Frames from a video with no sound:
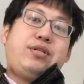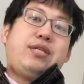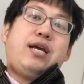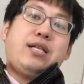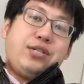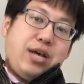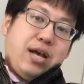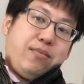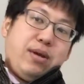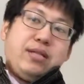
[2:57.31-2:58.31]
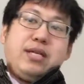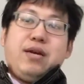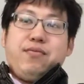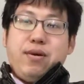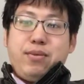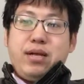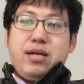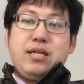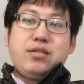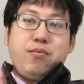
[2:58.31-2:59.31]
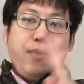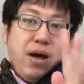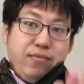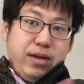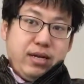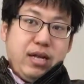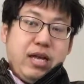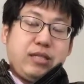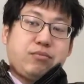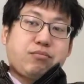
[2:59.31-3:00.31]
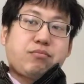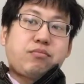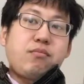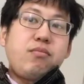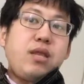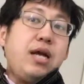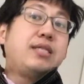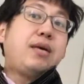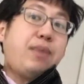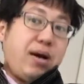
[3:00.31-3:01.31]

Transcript: And they got job and they got family, so perfect. They're